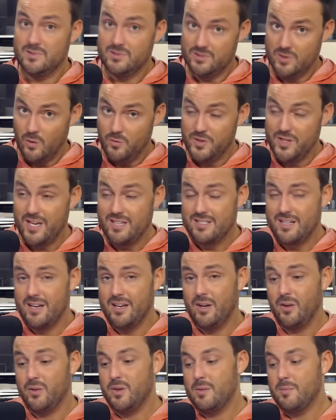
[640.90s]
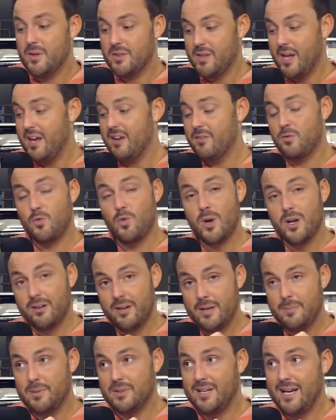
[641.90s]
Hopefully they stay healthy, but they've
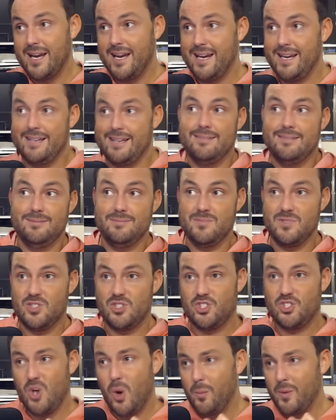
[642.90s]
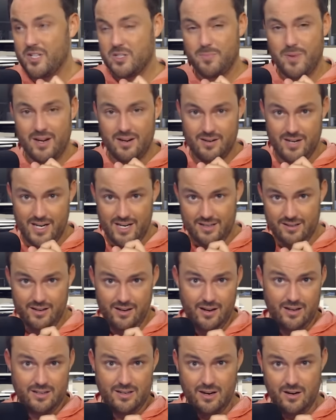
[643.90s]
really played so much better to end the
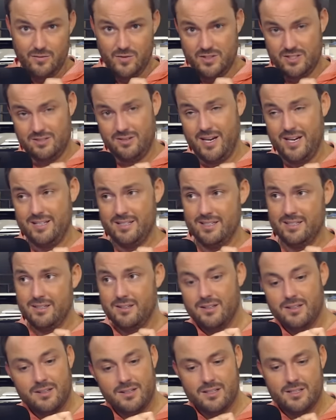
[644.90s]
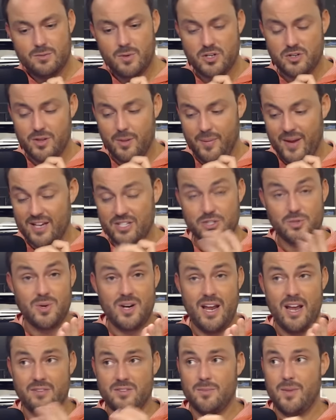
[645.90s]
non-conference slate, especially in the past three
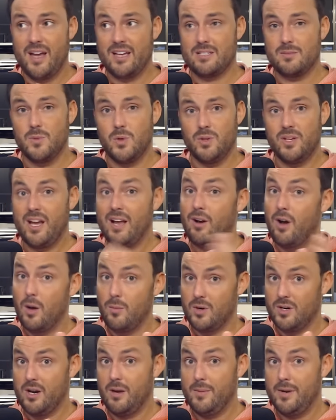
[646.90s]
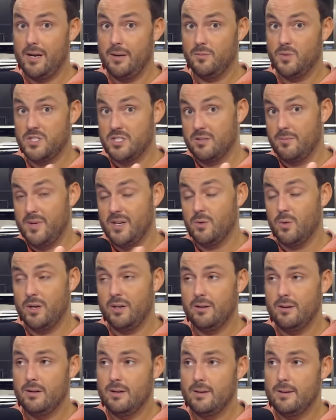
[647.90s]
halves of basketball. They got Auburn coming up, which is a big one.
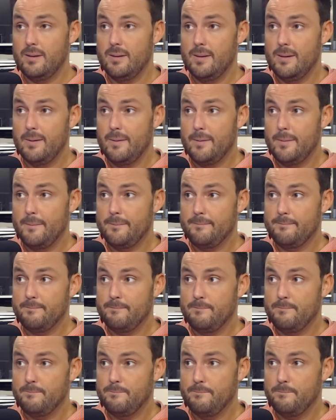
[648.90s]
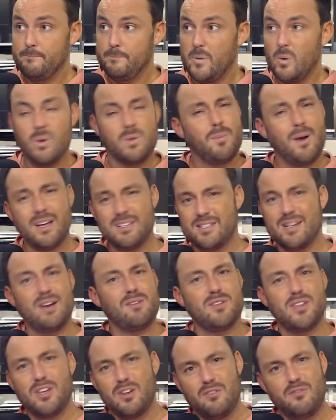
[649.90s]
But with Muss and
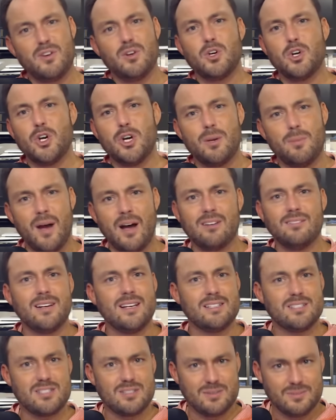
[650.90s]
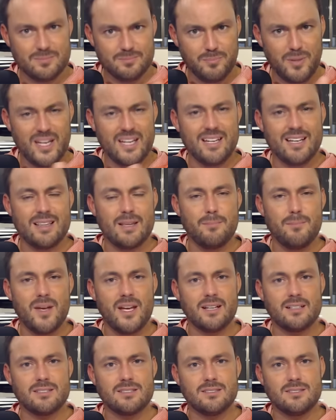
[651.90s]
everything, you feel good about at least being in the
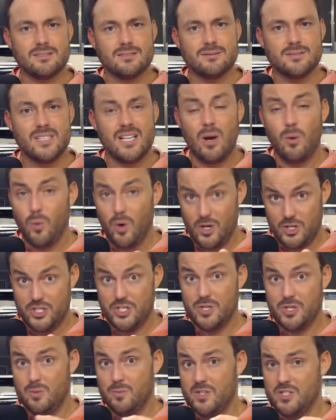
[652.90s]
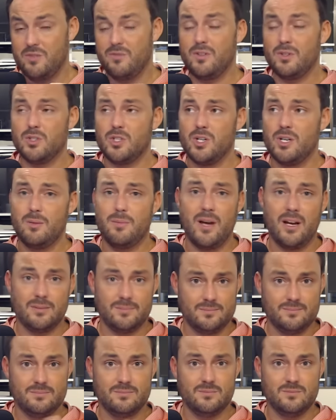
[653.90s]
mix. You got work to do, but you feel good about
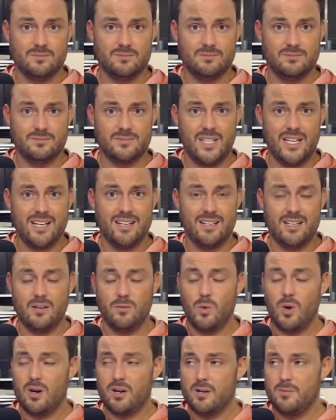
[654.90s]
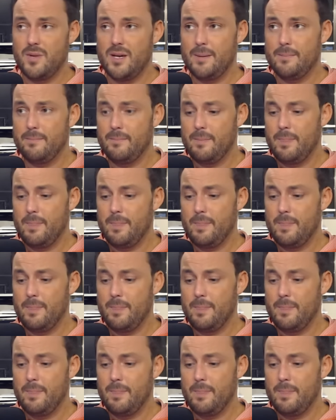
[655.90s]
the ending of where it could be.